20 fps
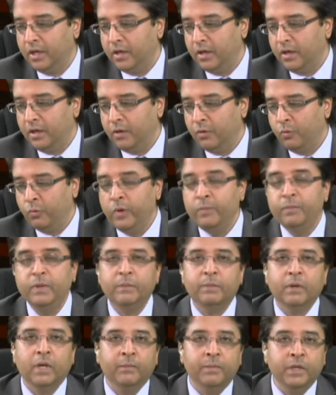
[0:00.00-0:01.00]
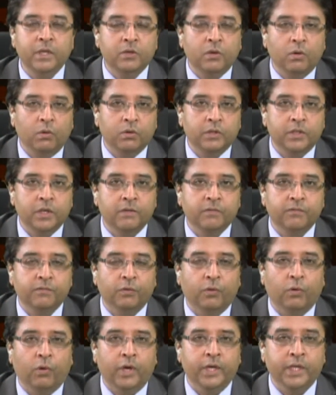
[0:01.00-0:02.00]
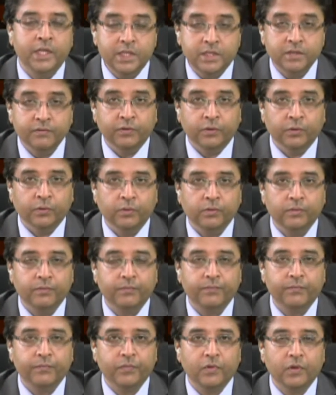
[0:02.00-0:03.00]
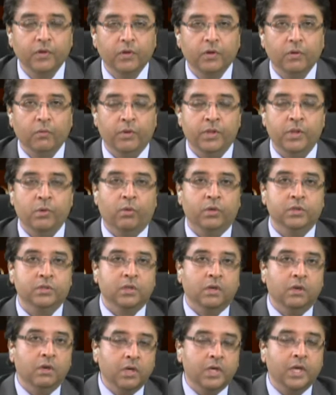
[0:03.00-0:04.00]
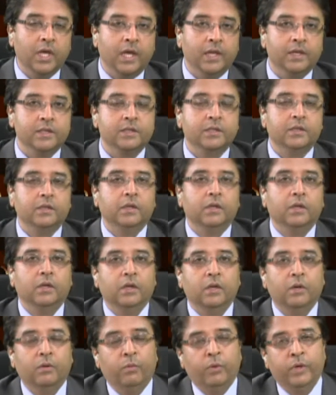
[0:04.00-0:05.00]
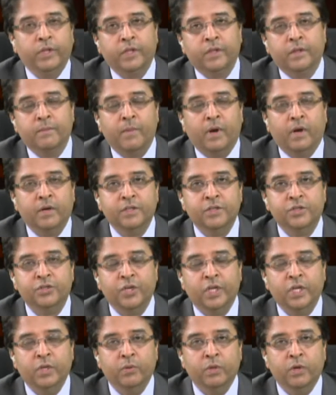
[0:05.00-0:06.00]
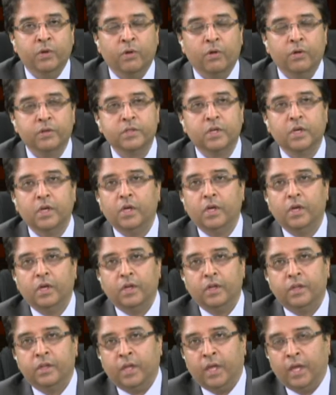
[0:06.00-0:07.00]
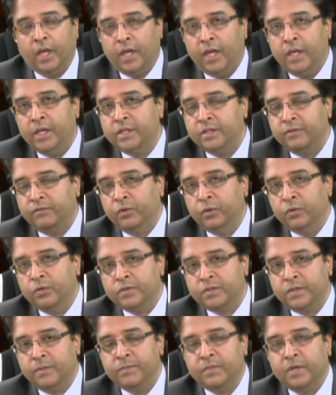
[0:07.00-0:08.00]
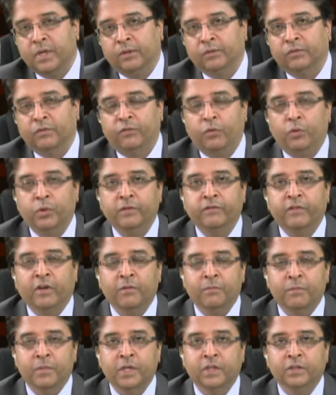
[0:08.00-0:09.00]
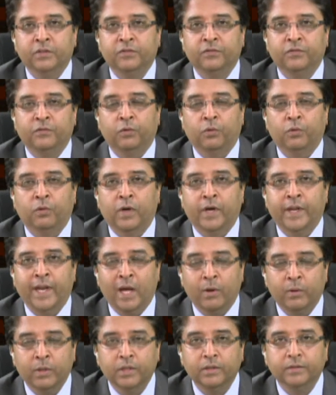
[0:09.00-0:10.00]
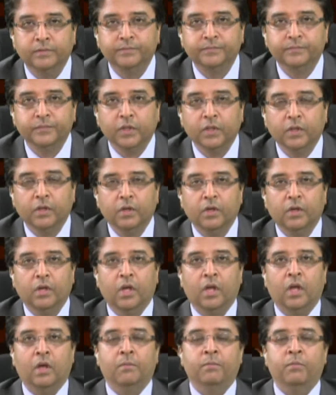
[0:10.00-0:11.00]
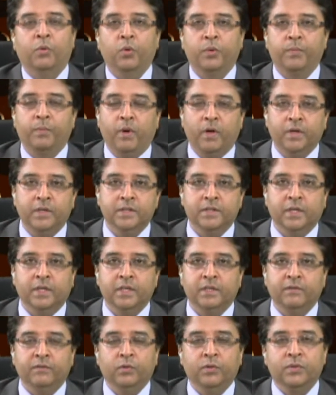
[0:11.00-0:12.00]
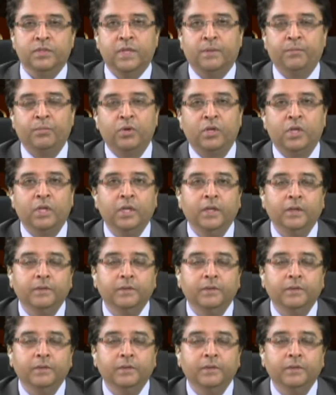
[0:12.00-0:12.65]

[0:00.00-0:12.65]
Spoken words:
when people are being called in for an interview, when they want to look at whether the marriage is genuine or not, they're interviewed sometimes for 45 minutes, for an hour. Both parties are interviewed separately.